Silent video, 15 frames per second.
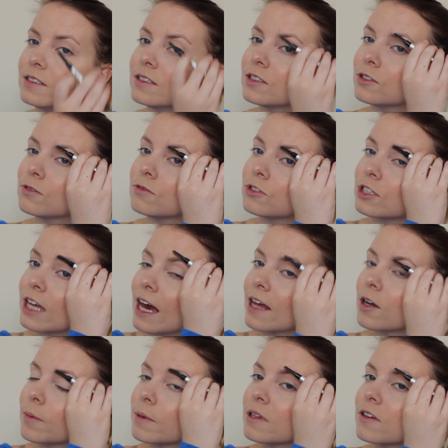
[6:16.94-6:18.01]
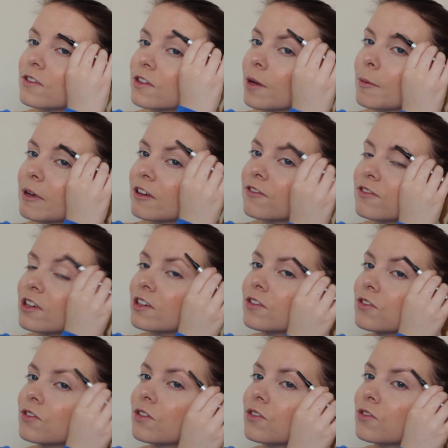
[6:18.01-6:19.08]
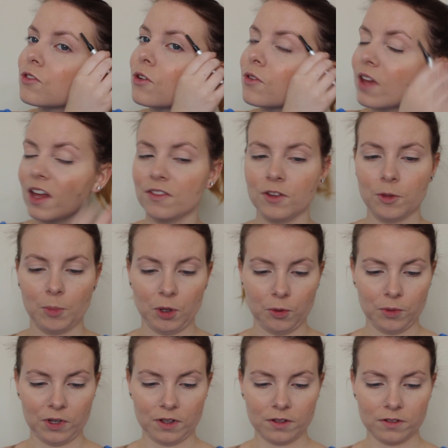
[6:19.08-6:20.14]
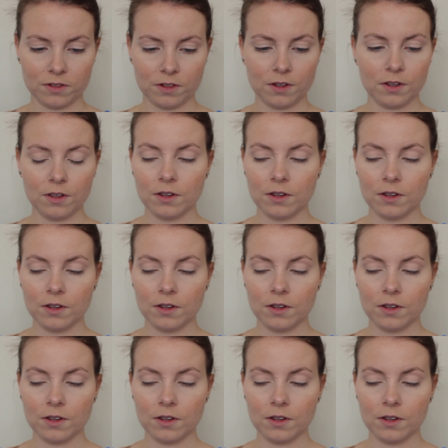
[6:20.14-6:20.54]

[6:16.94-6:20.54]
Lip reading: huge caterpillars on my face, so that's a bonus.